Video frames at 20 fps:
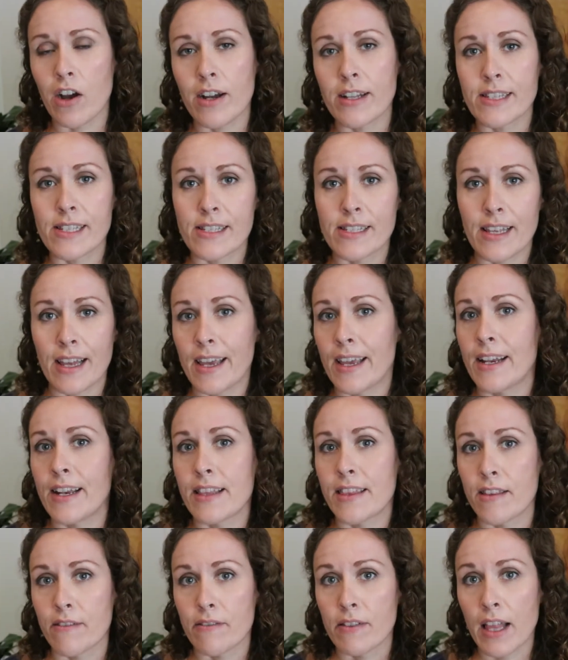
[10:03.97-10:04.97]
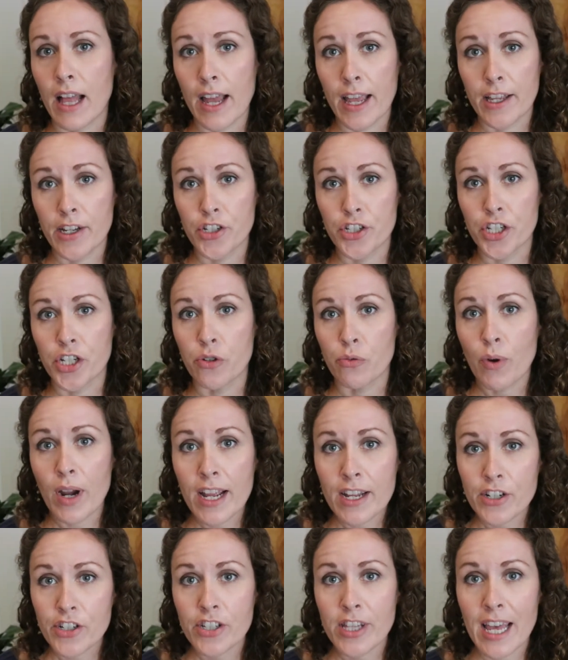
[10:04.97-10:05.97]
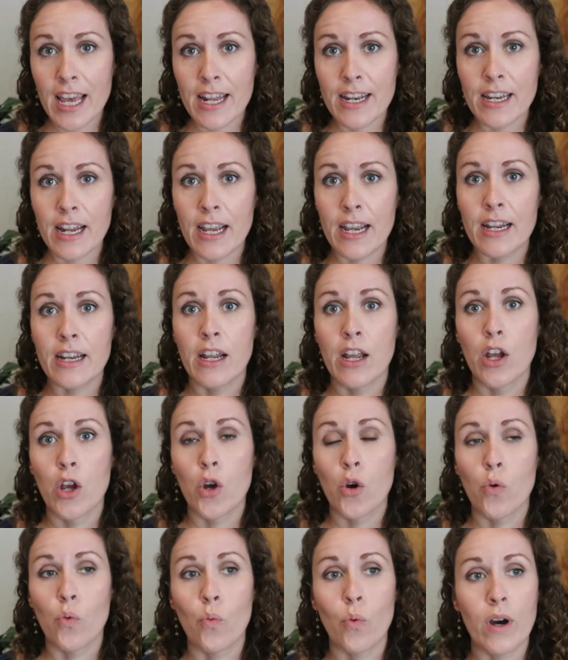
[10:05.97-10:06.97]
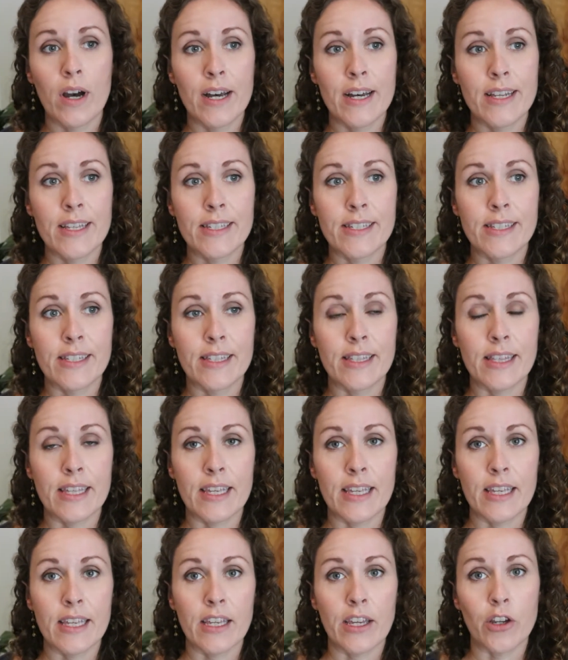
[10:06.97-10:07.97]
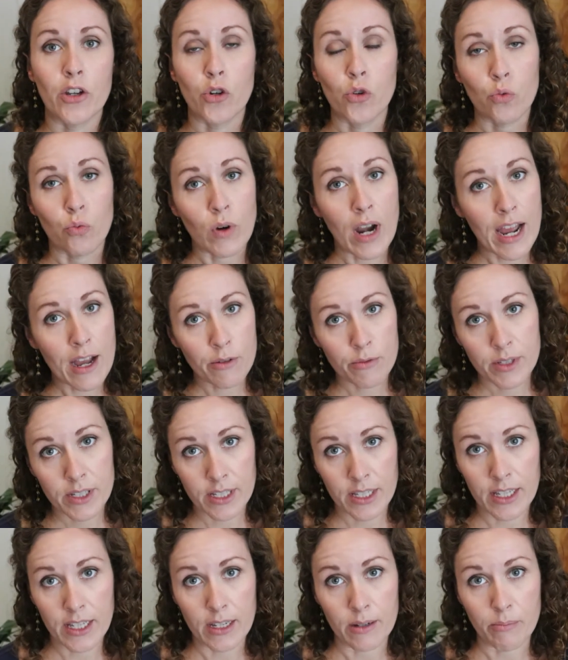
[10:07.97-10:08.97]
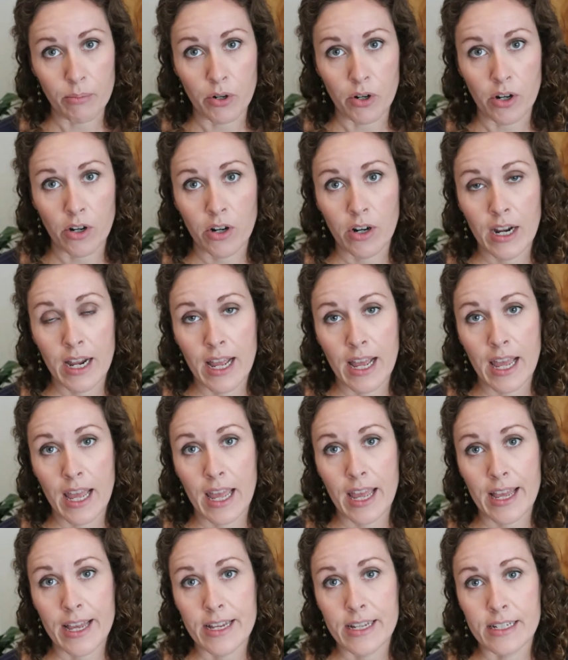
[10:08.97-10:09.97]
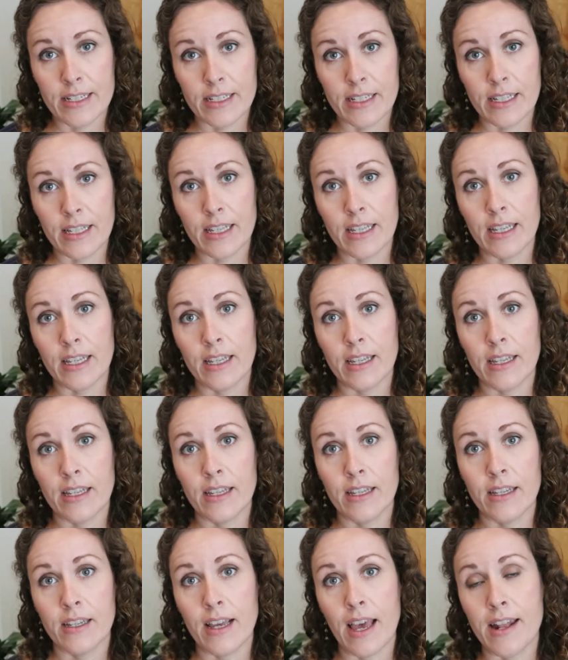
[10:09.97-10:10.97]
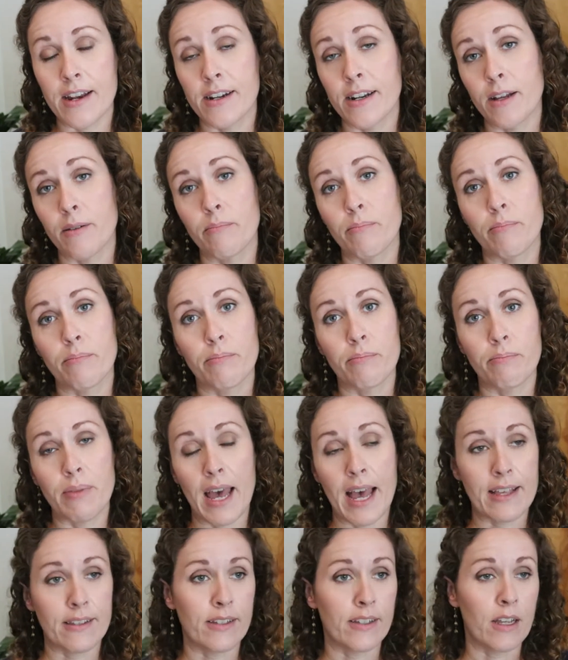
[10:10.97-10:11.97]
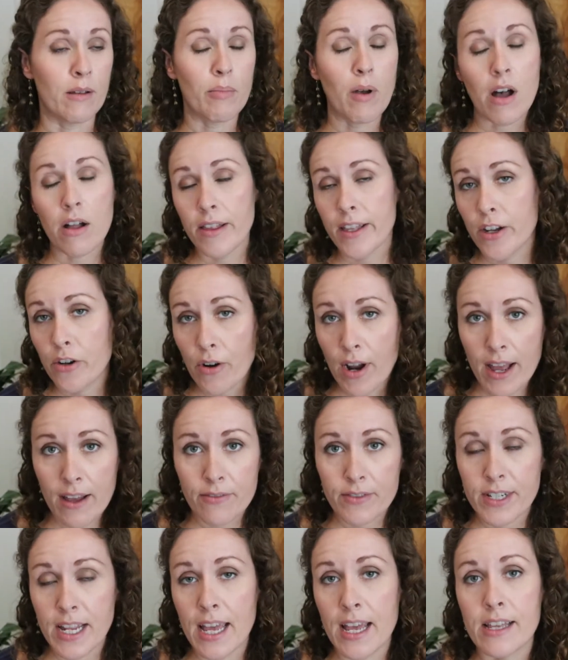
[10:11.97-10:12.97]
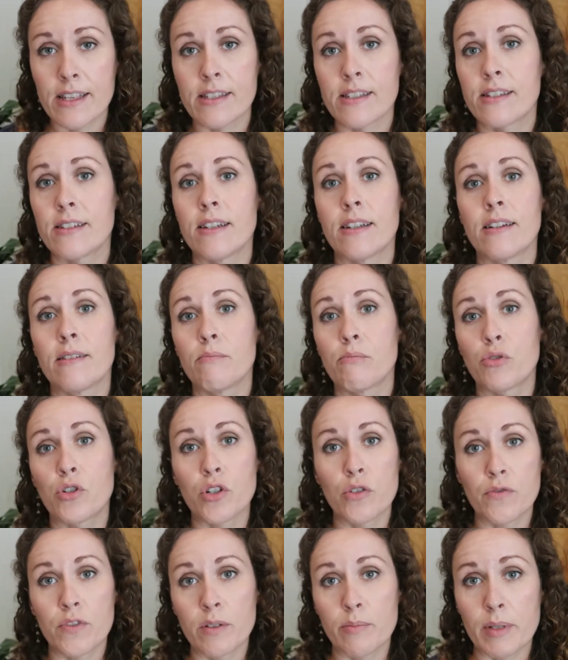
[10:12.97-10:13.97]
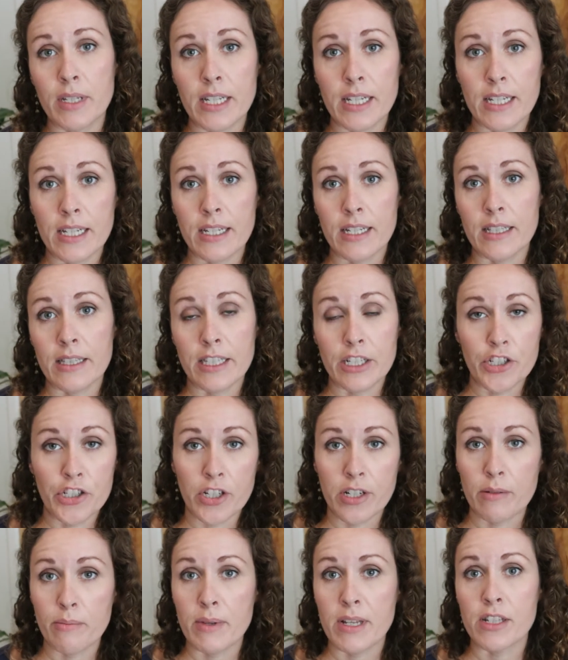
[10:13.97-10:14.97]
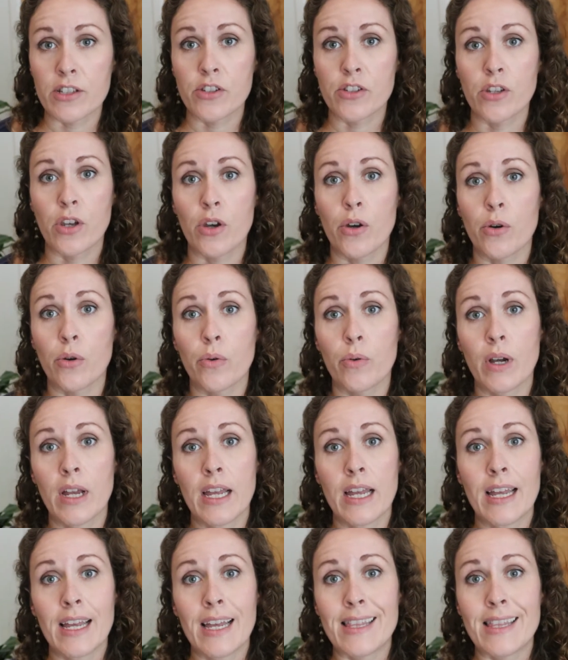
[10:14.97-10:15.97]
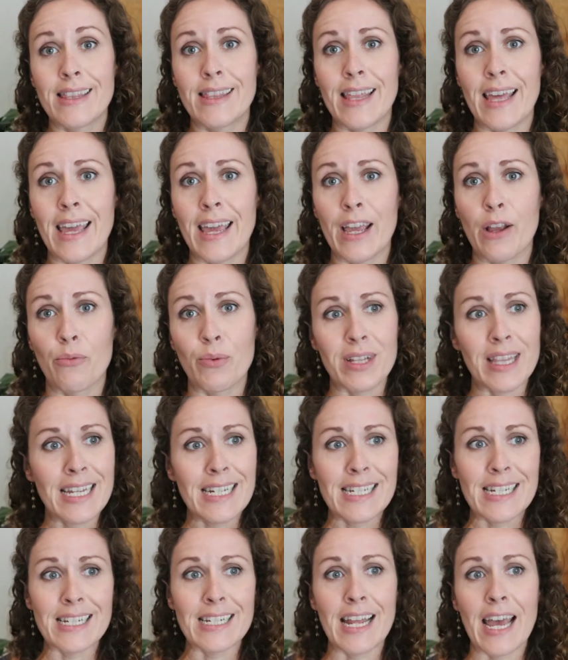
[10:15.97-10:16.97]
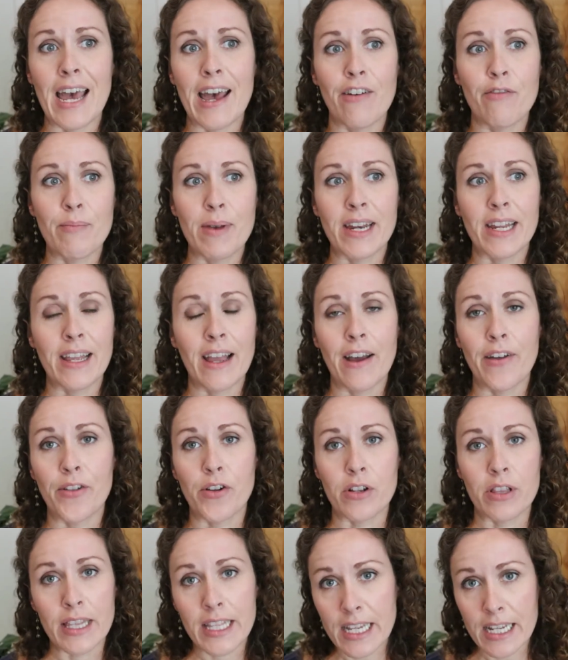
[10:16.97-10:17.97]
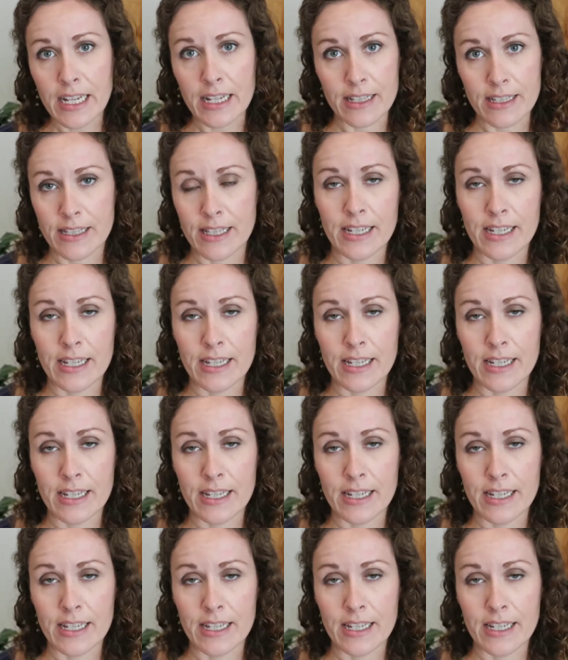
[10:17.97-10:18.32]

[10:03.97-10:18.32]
on site at the Flying G Ranch that night was the groundskeeper, and he ended up passing a polygraph test and proved to be legitimate, so they really didn't have many other leads.